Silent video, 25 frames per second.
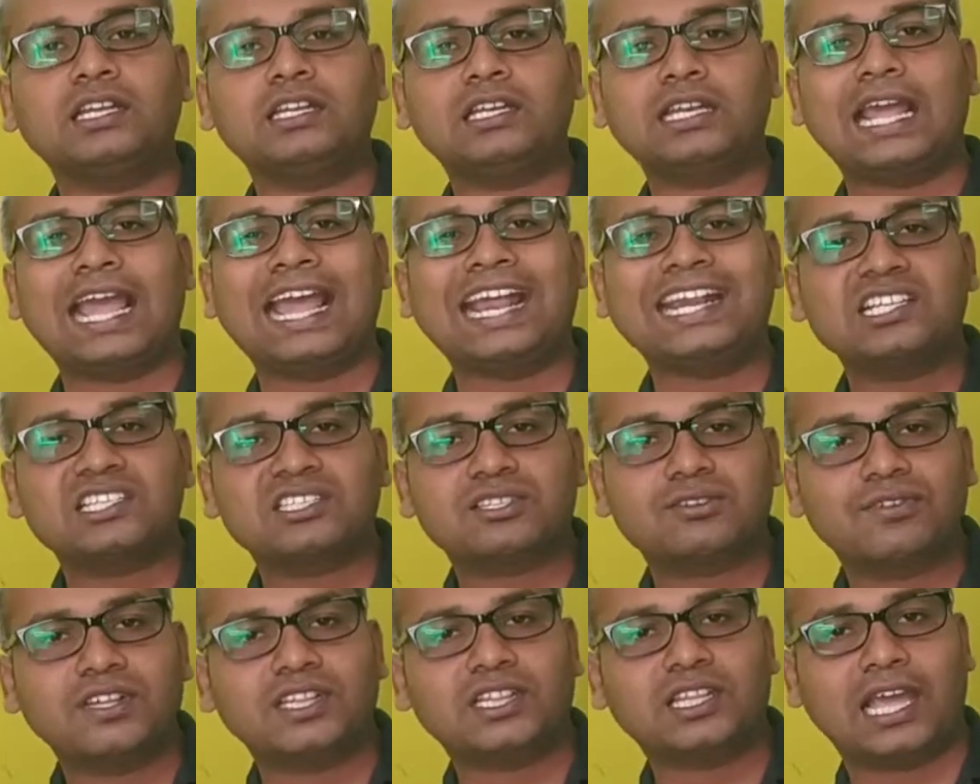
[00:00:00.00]
it
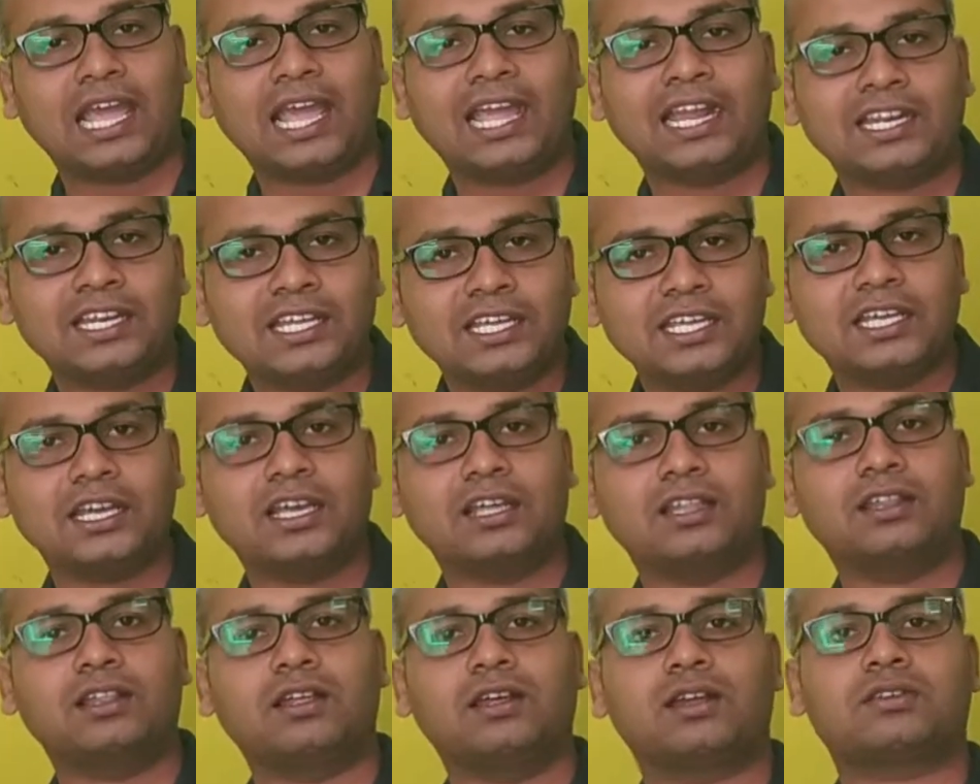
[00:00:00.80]
ends with any
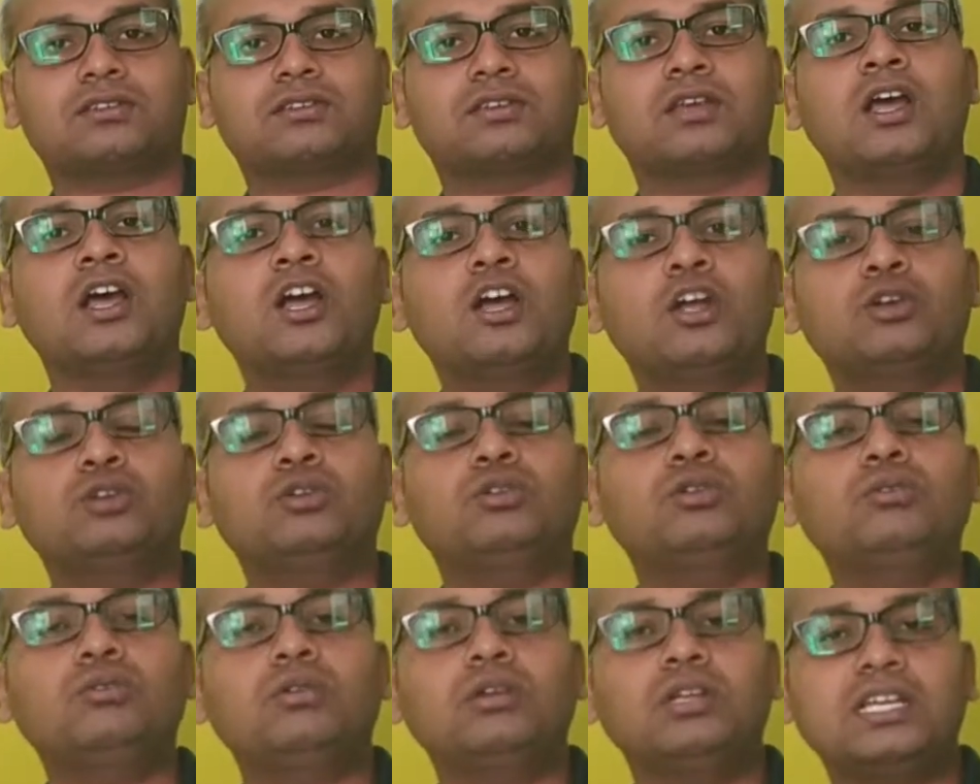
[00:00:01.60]
errors.
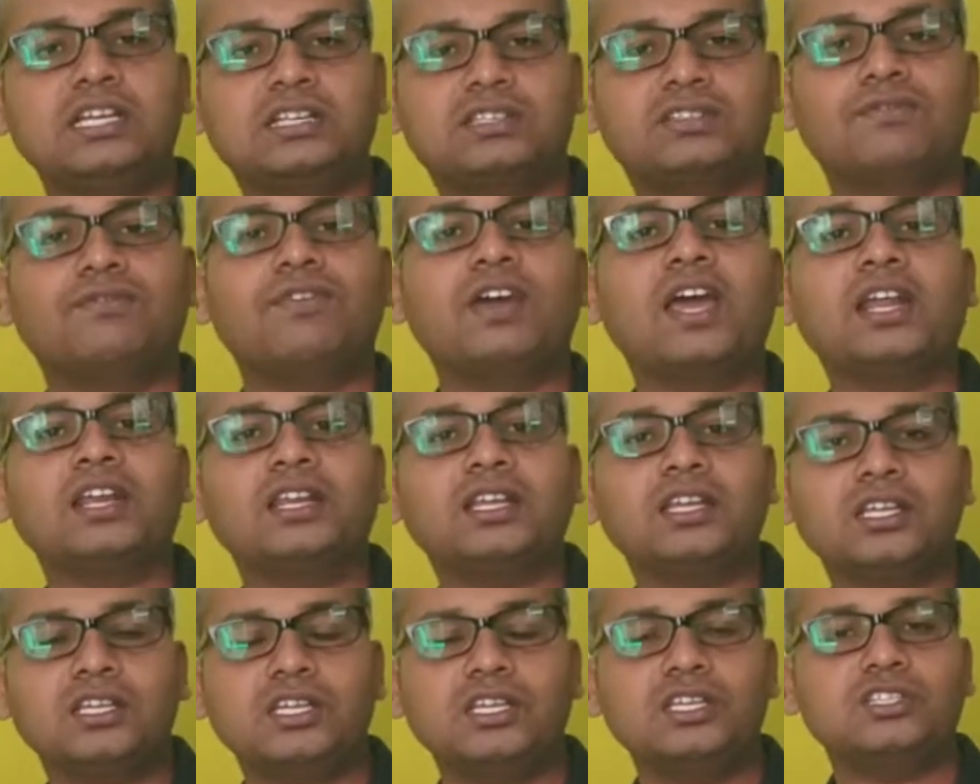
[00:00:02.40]
It's
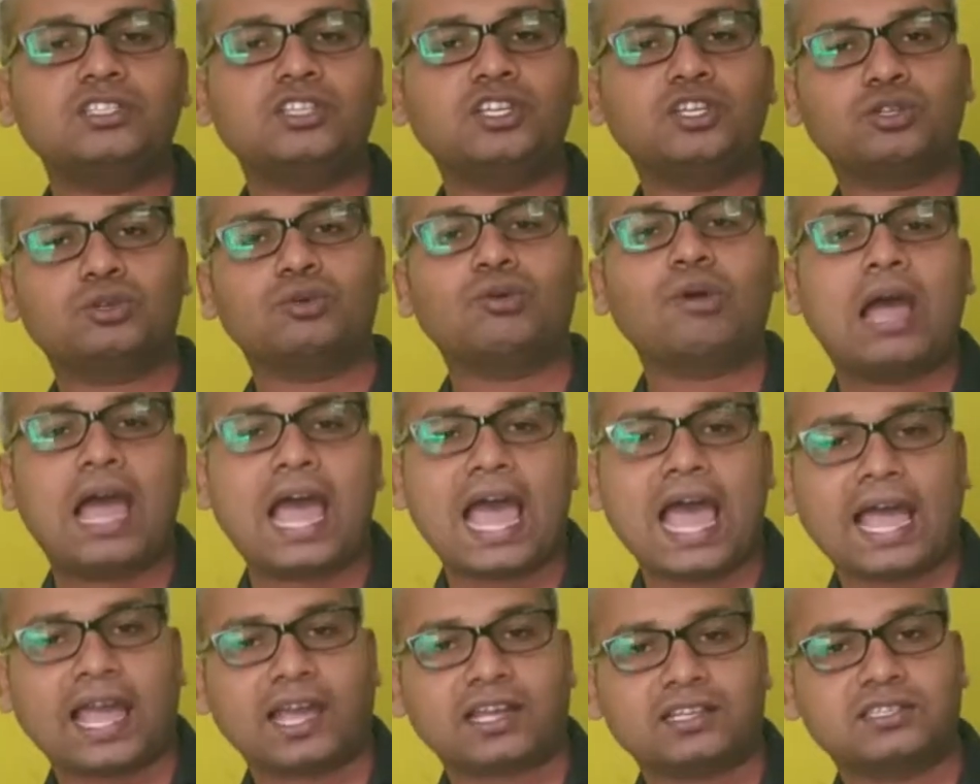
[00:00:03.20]
very easy to
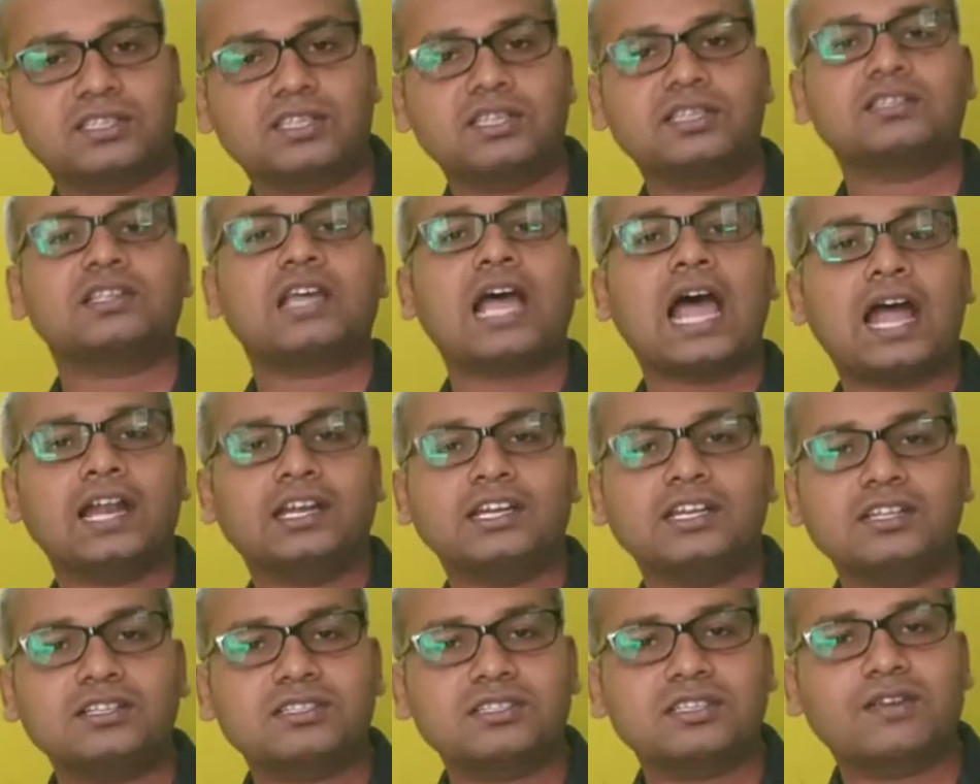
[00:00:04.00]
access,
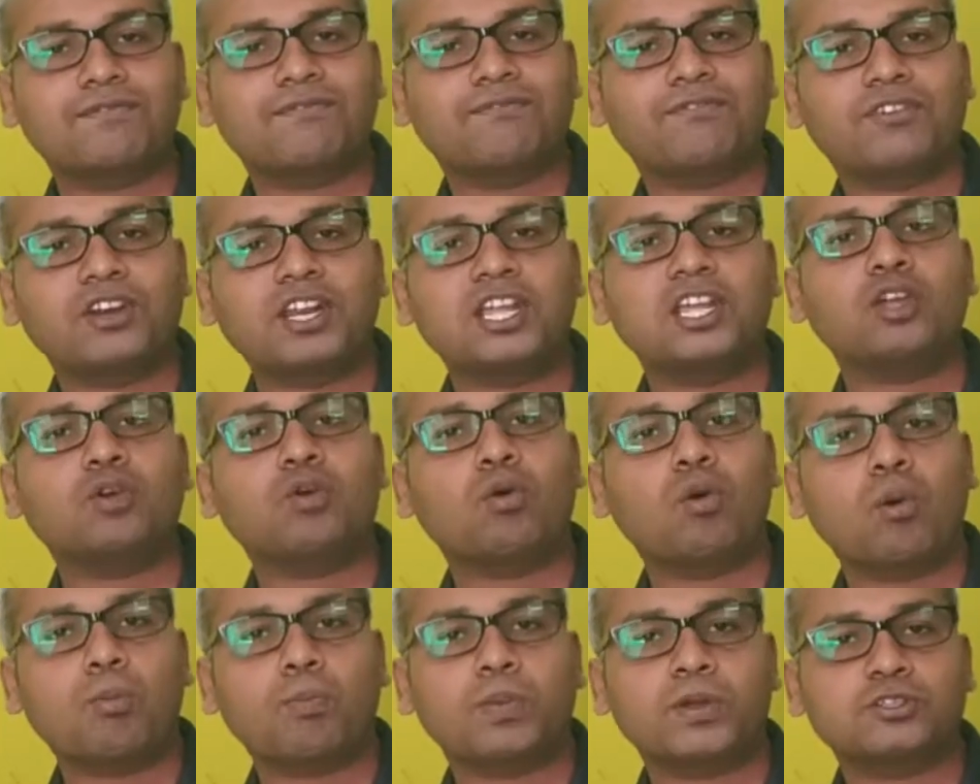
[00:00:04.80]
and it's a free
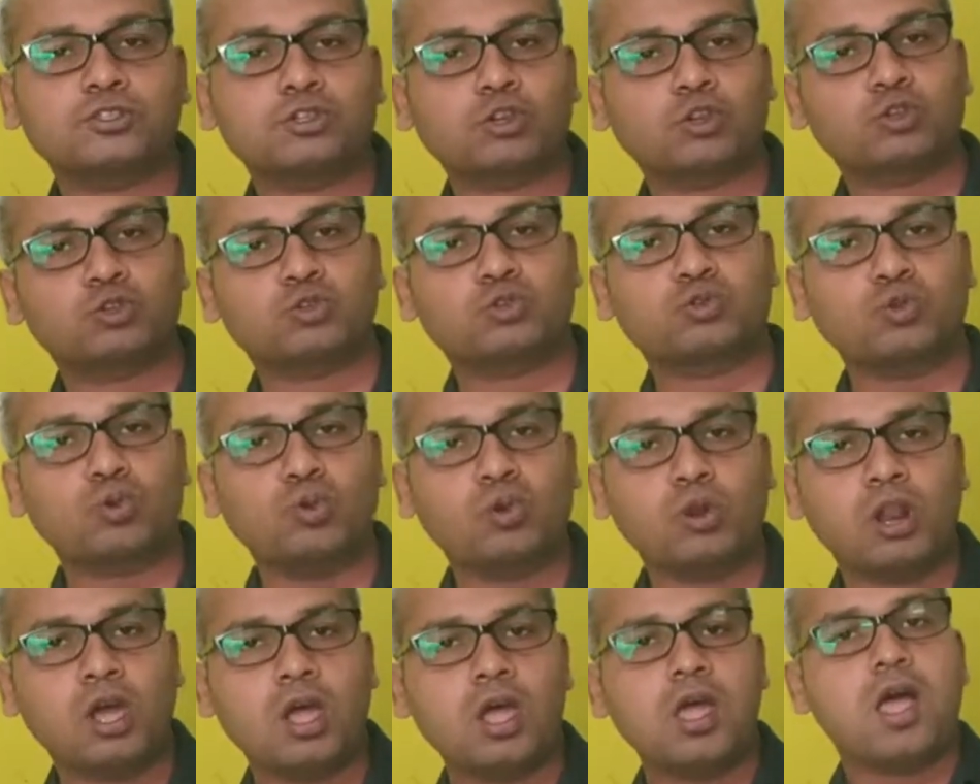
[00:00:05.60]
open source
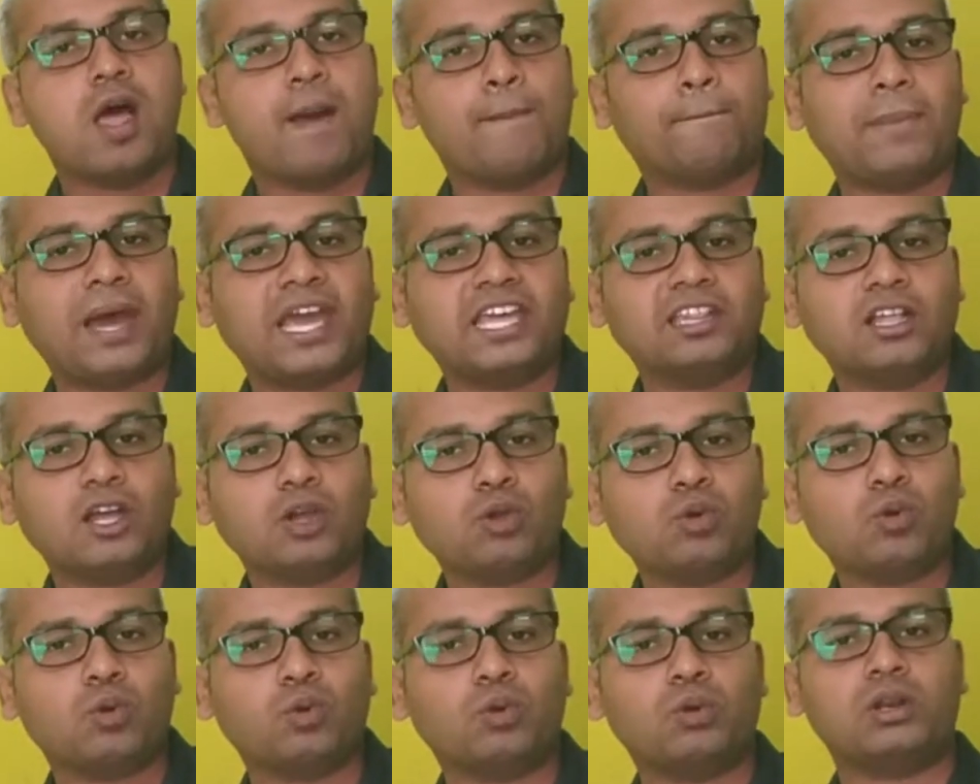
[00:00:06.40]
tool by
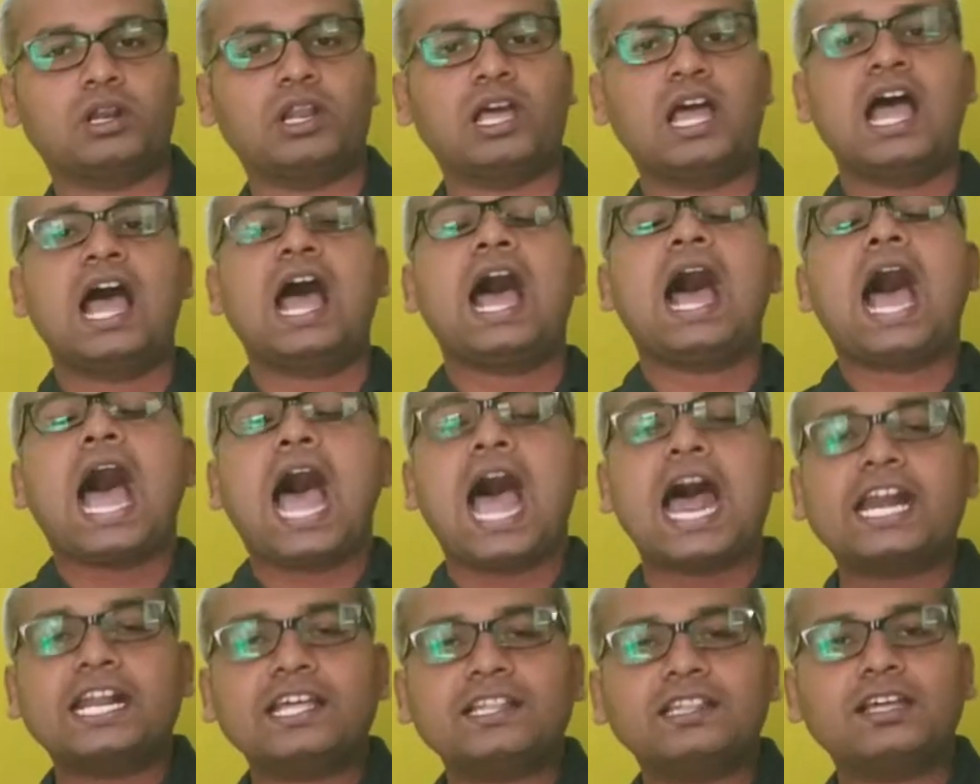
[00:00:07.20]
the Google.
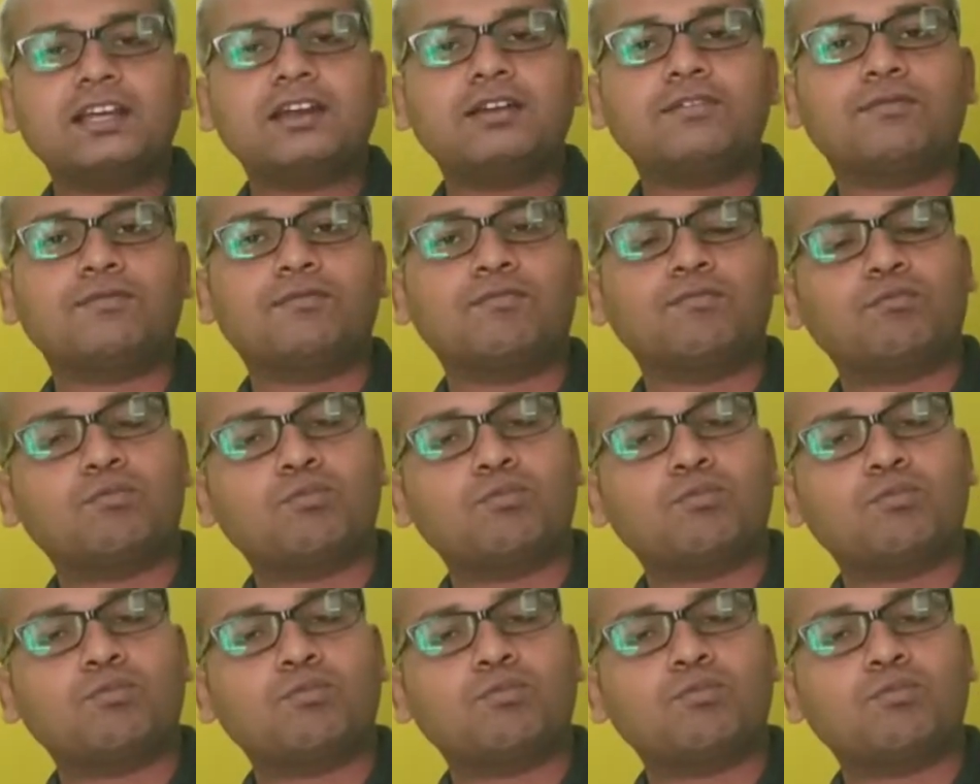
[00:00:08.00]
Another